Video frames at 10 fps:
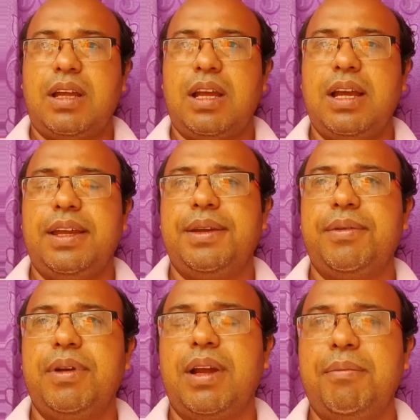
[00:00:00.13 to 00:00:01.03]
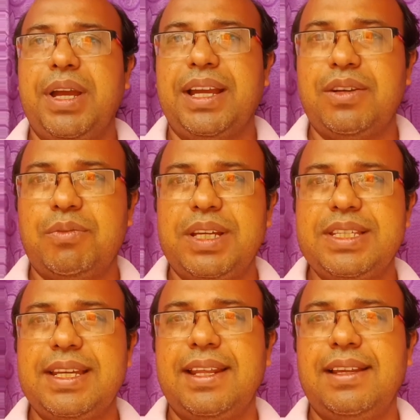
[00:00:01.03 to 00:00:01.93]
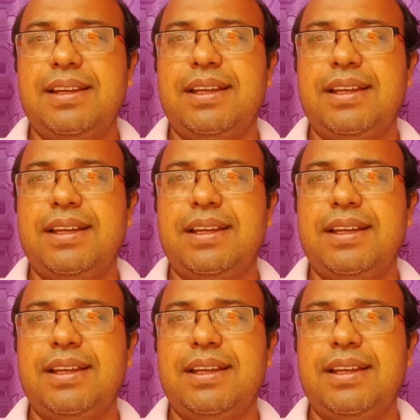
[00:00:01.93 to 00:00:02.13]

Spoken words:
Hi, welcome back into my channel,